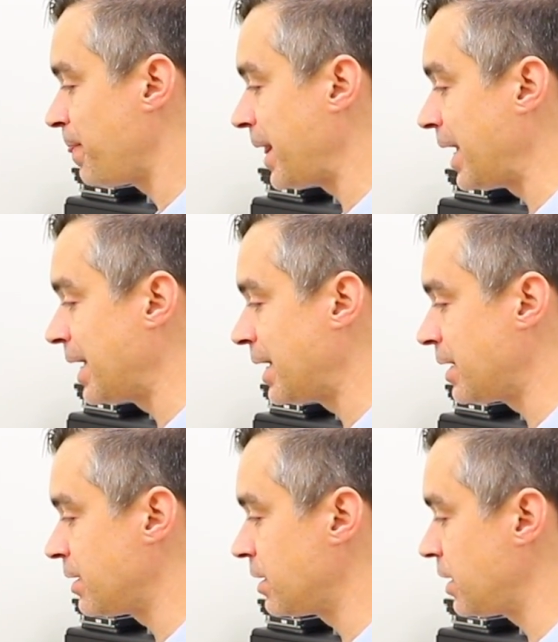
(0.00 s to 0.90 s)

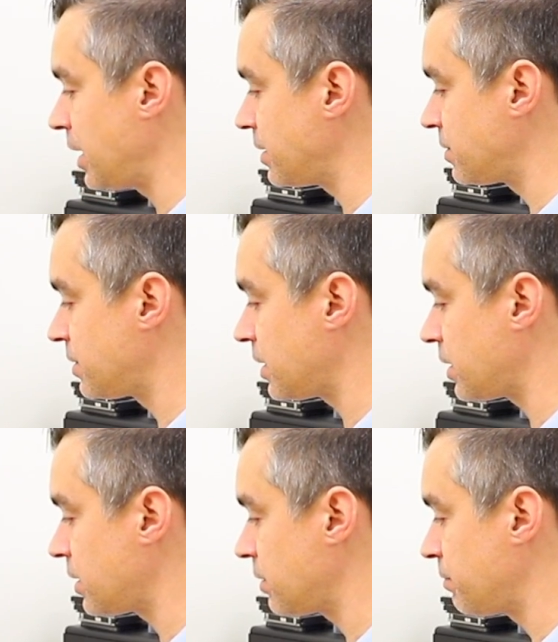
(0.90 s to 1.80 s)
And it
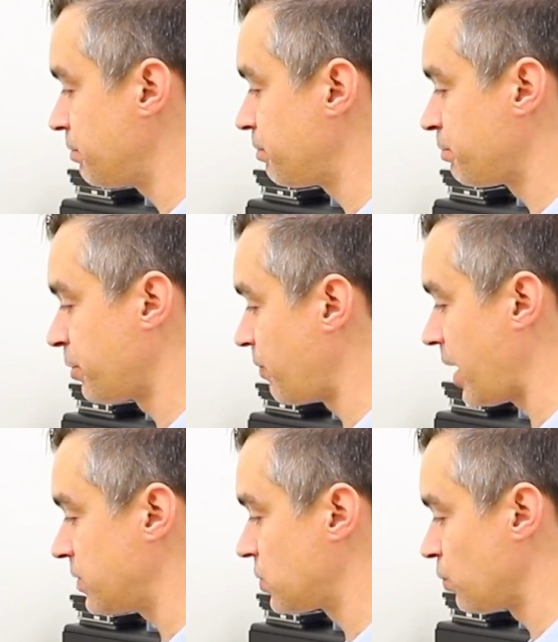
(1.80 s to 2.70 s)
uh,
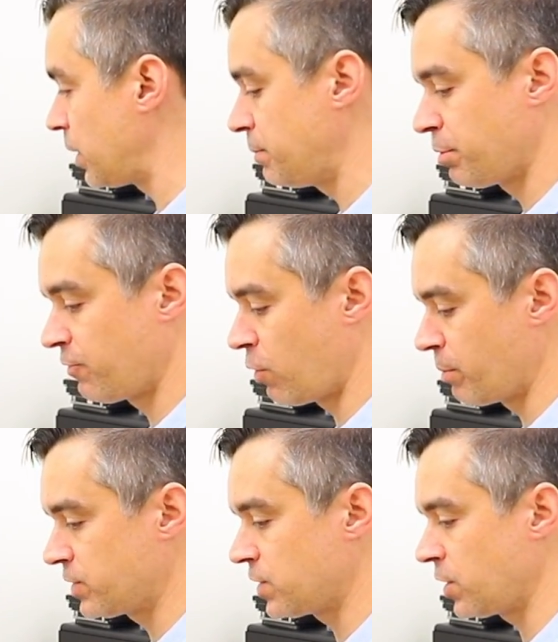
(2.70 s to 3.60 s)
provides the read
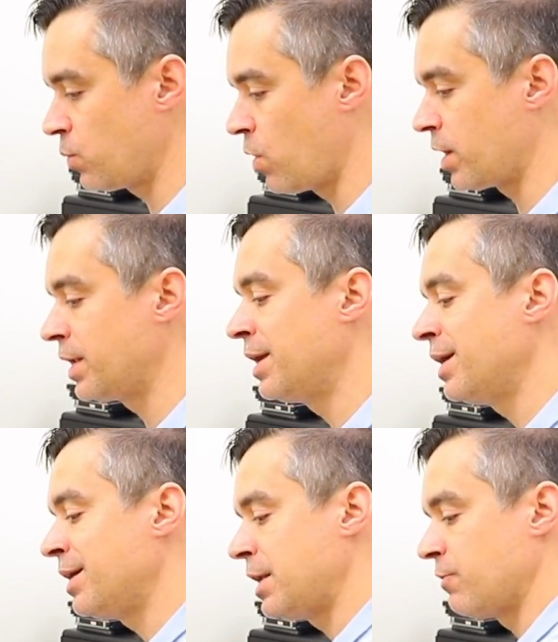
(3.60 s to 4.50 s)
performance that you want.
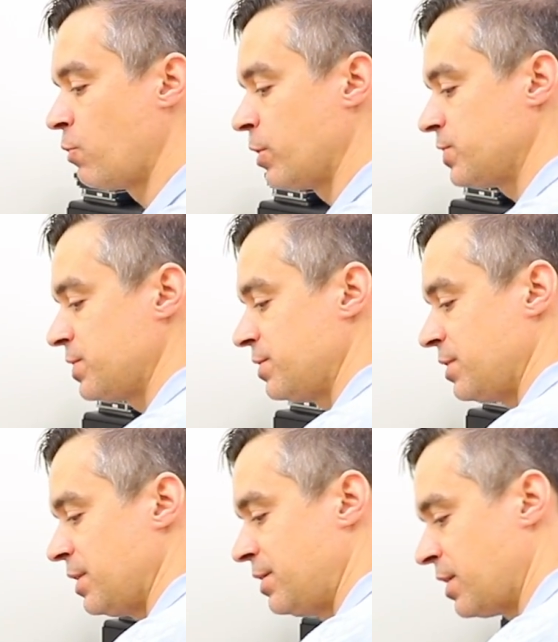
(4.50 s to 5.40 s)
Now, of course,
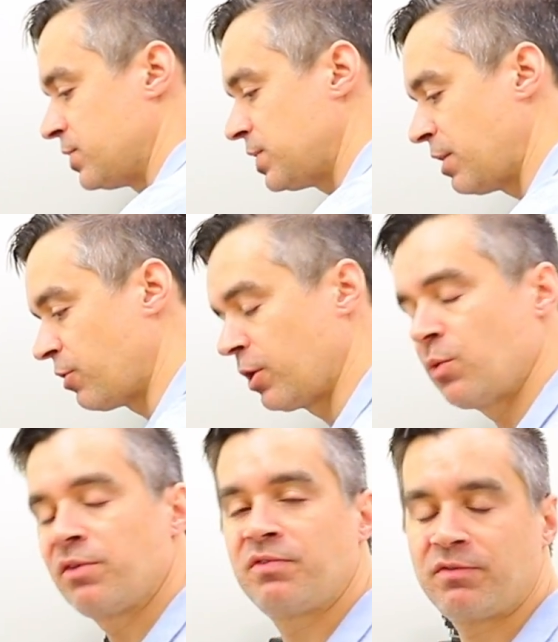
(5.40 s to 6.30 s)
it does say
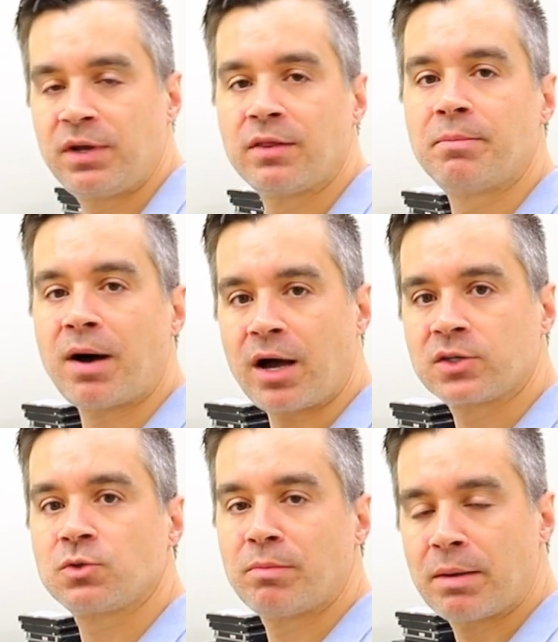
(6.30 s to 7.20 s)
3150 on the
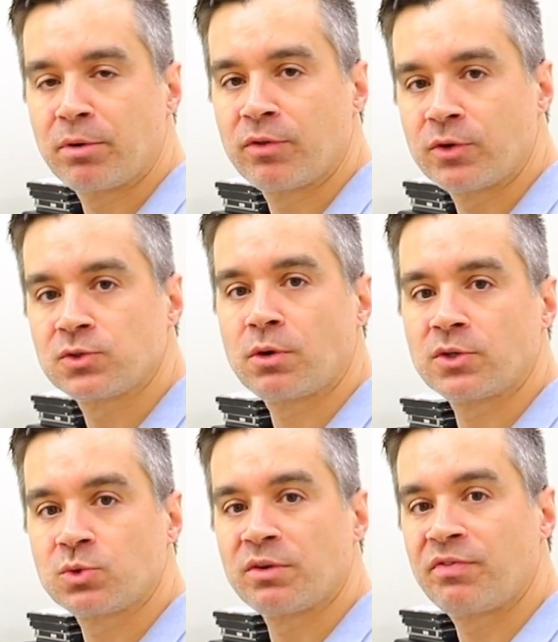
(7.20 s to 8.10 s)
box. Remember, those are all
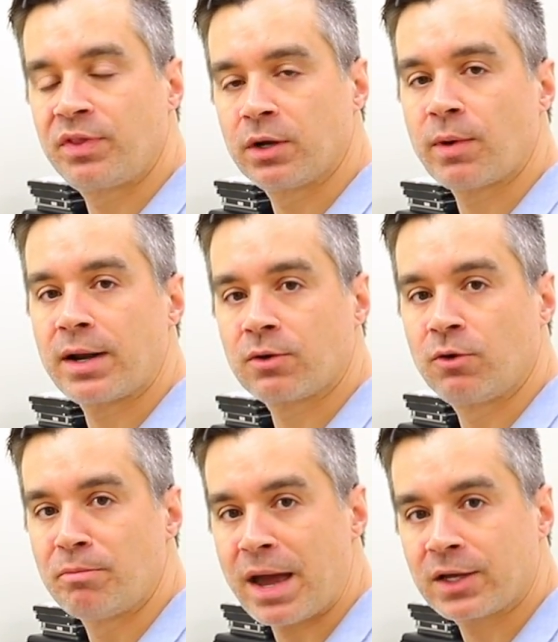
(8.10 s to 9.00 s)
sort of
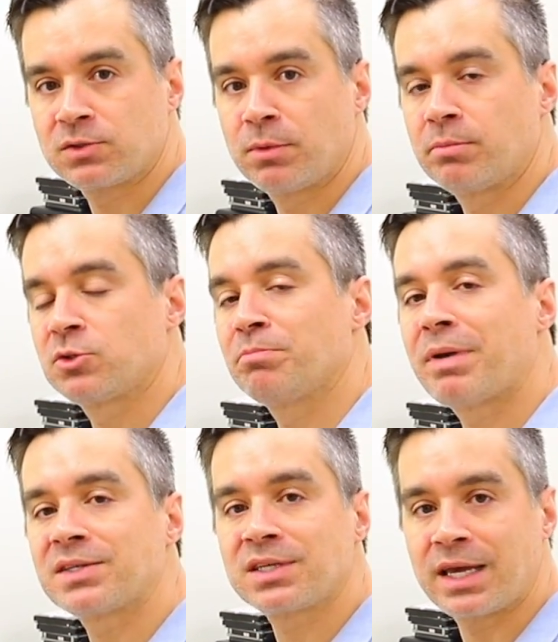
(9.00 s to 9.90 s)
theoretical maximums or
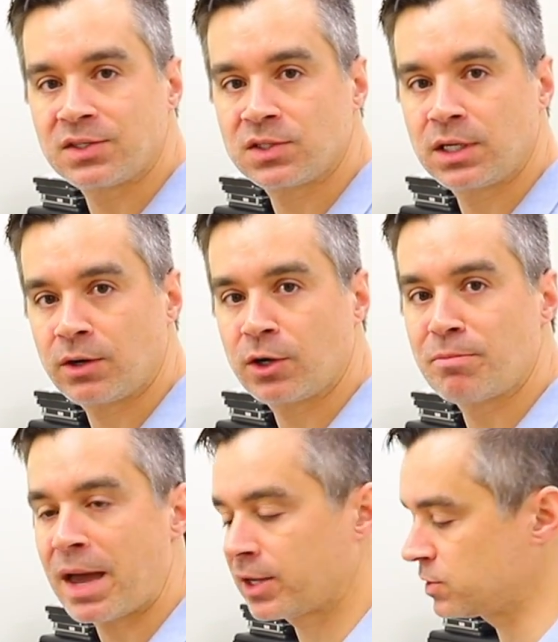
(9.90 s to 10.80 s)
best case scenario
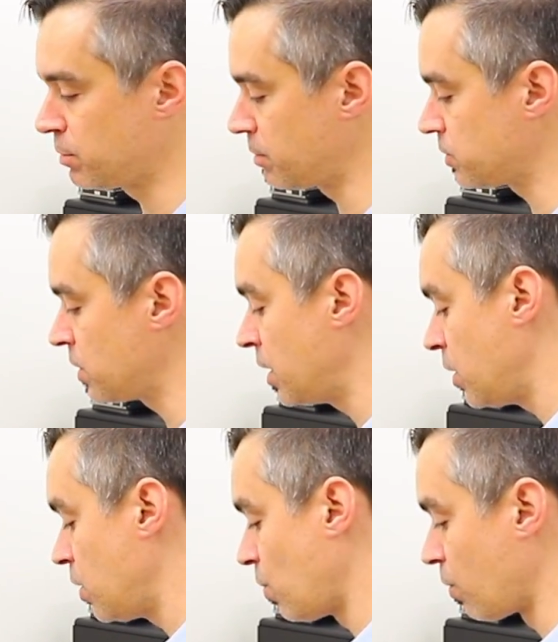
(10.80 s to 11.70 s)
maximums.
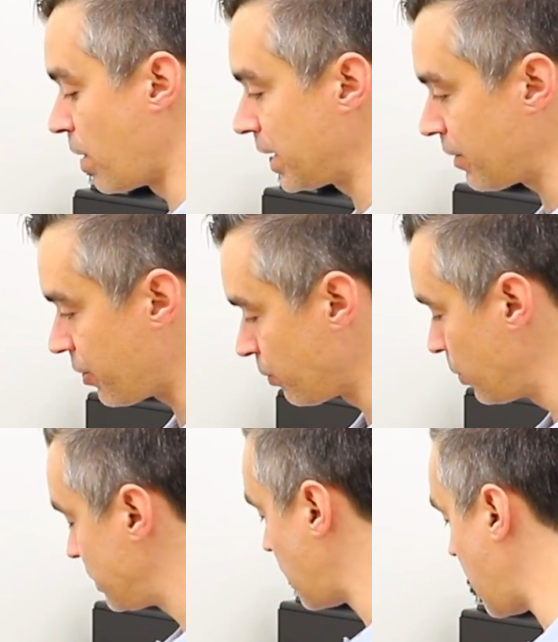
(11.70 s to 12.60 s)
We're running it
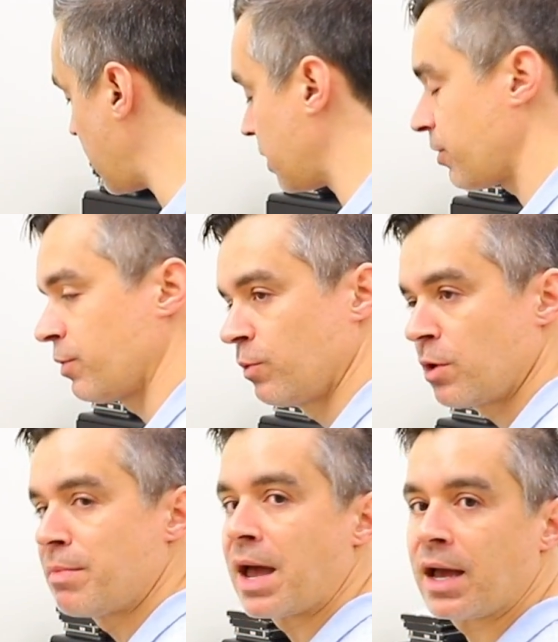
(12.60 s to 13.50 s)
through a dock, through
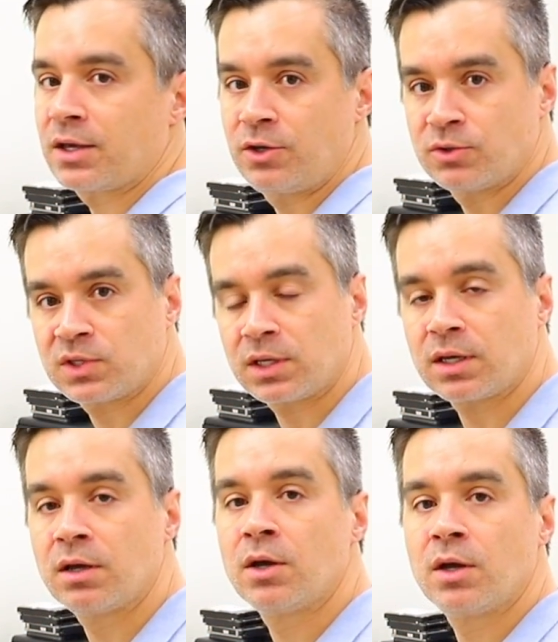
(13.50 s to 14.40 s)
a Mac, using
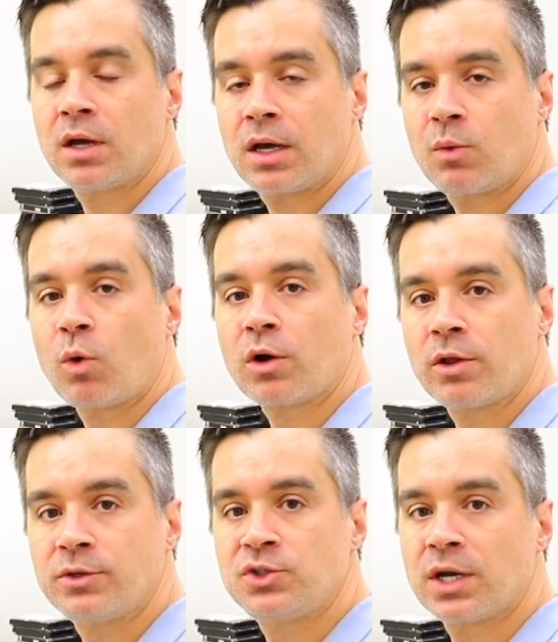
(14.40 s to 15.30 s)
a, a
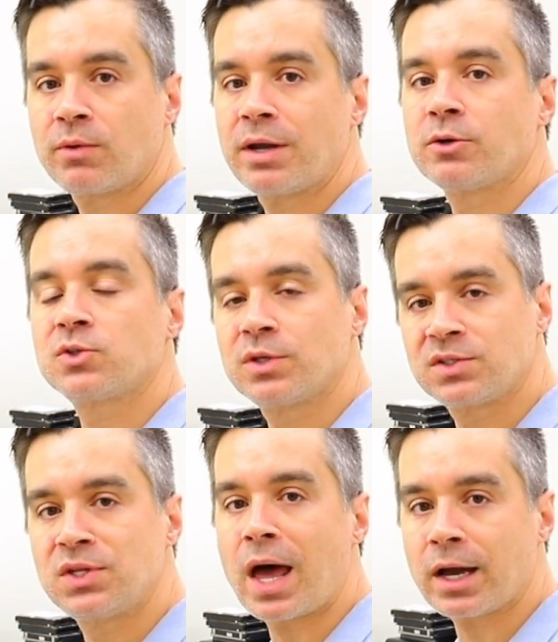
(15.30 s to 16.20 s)
workload generator, so
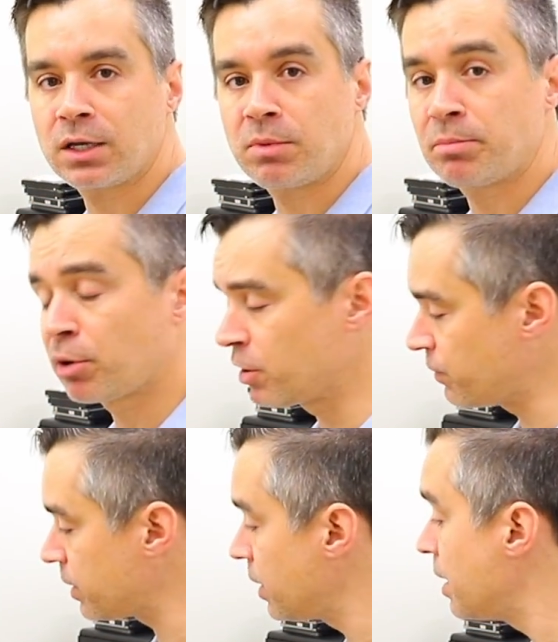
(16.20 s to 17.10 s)
that's not going to be
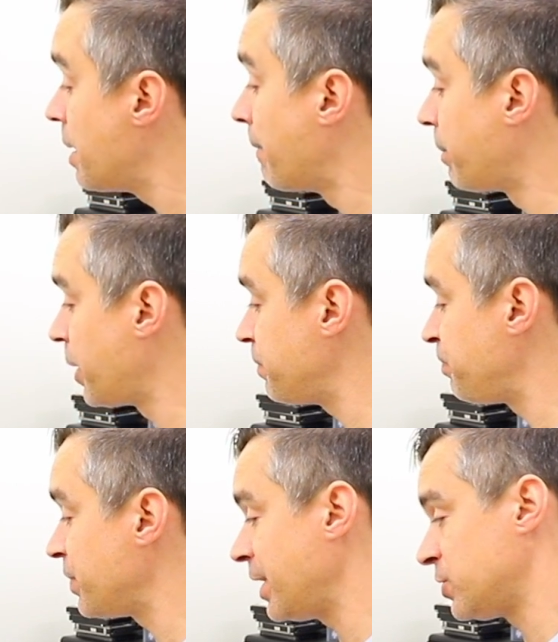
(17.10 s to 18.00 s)
perfect
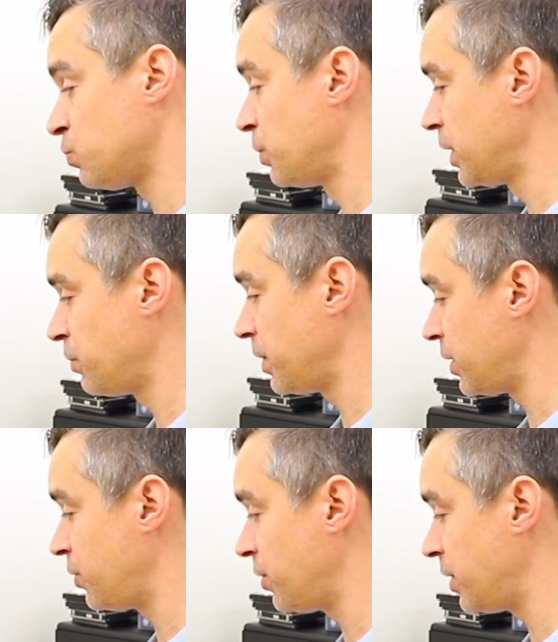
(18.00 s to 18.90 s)
but it's really,
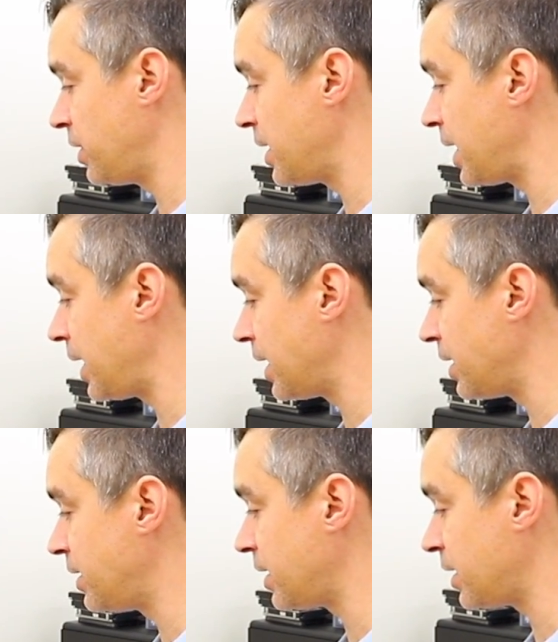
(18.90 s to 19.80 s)
really good
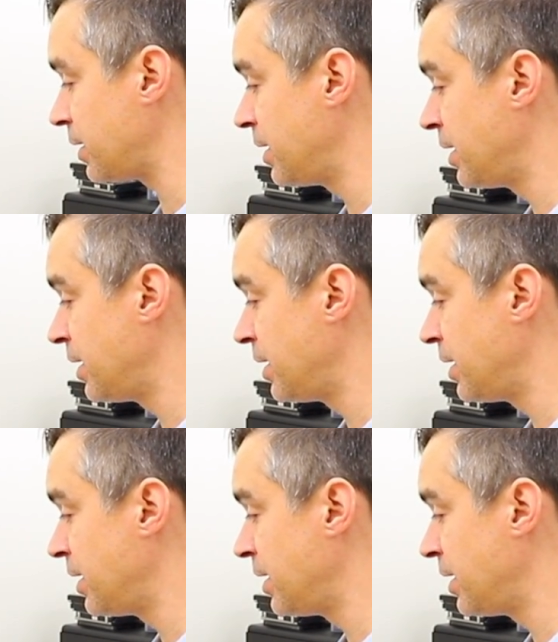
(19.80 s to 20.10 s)
and uh,